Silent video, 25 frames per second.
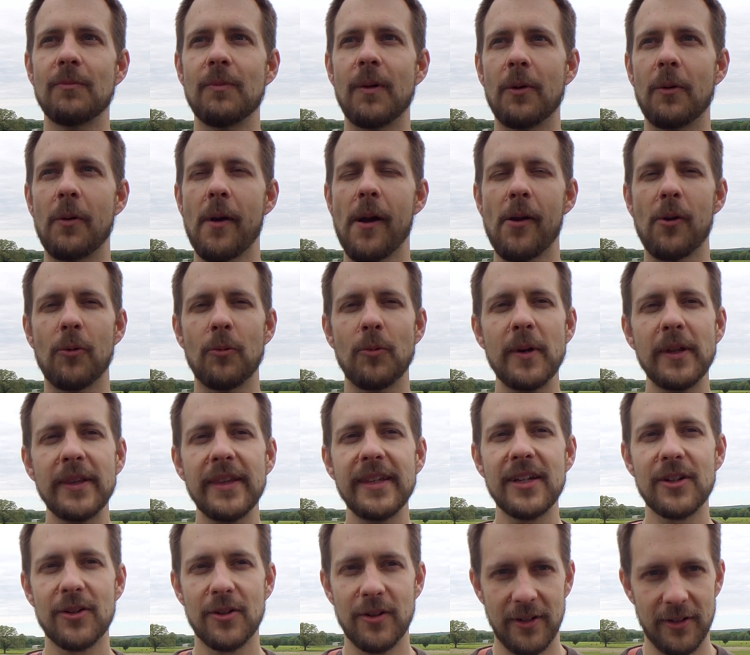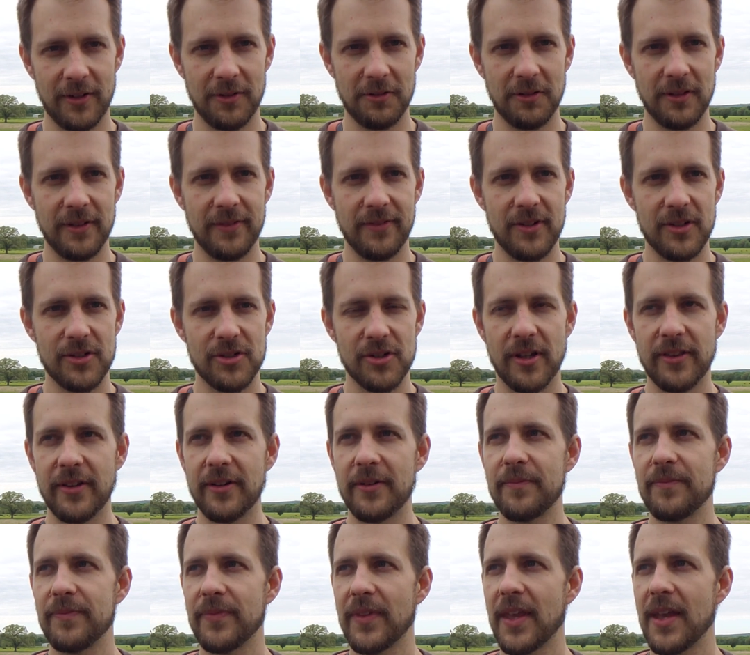where we were really critical of each
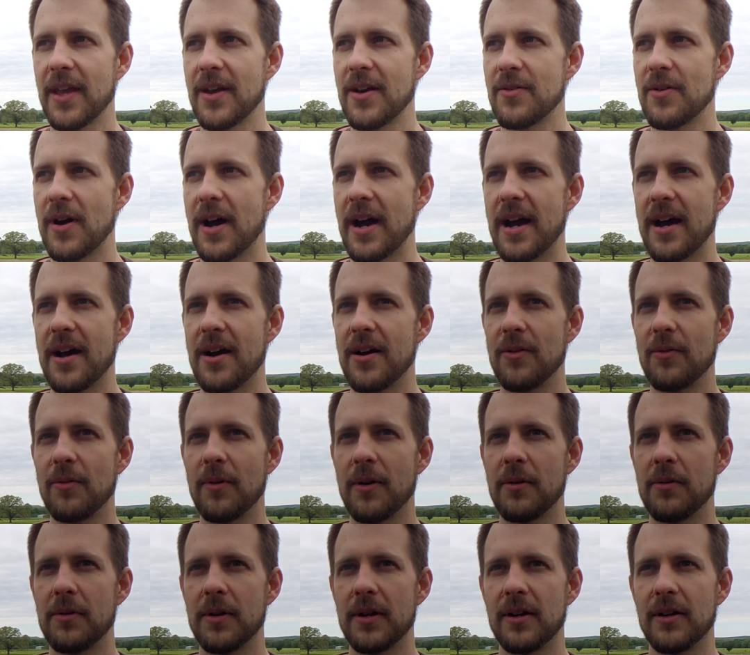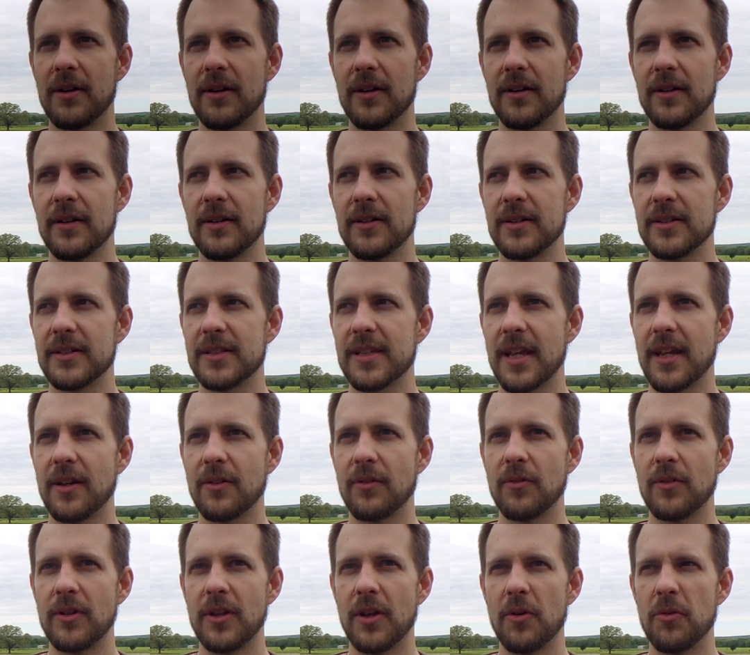other, uh, where we were
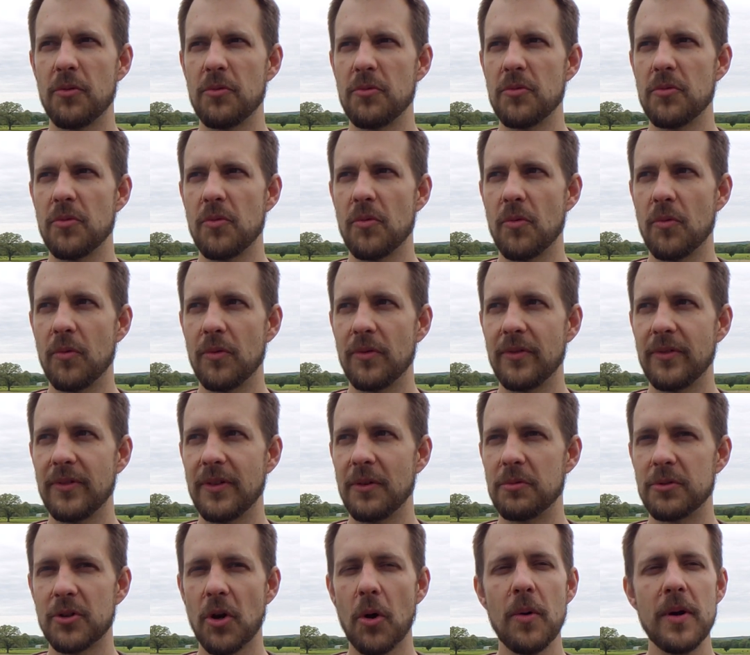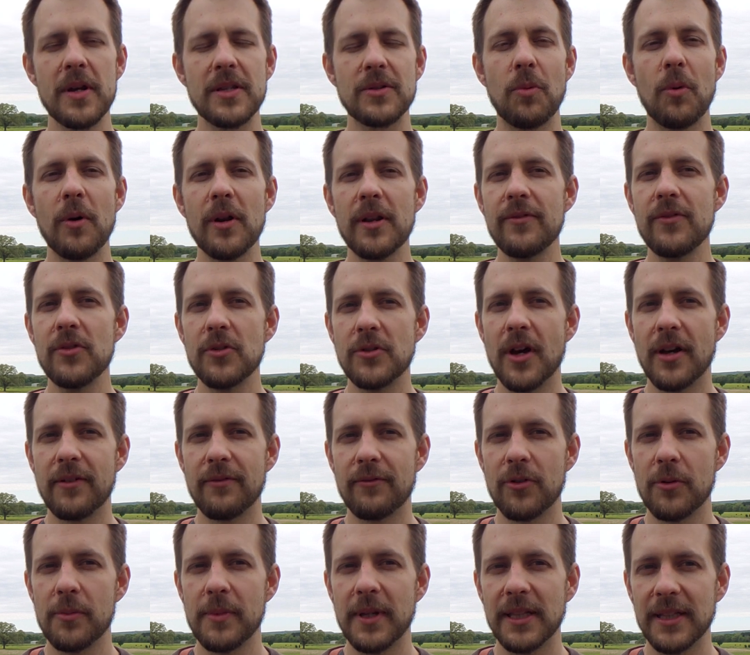saying, you know, it was always, what have you done
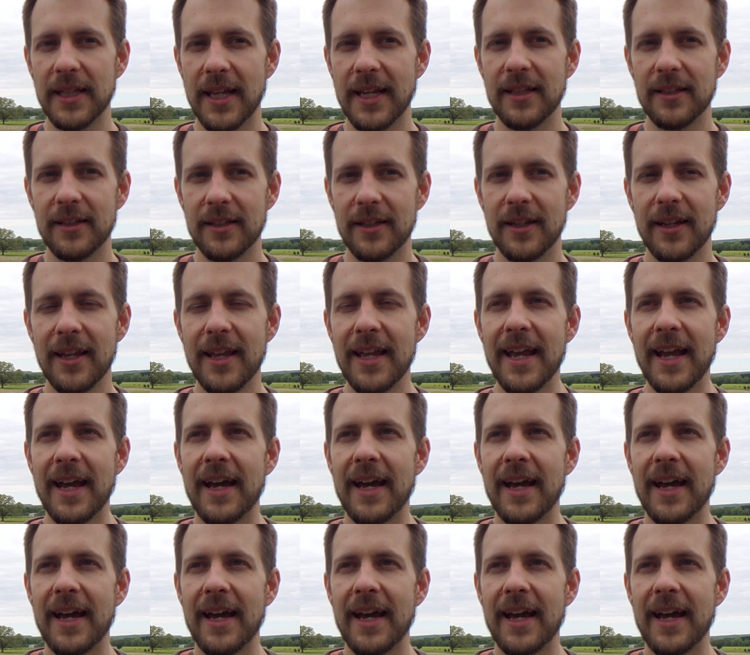for me lately?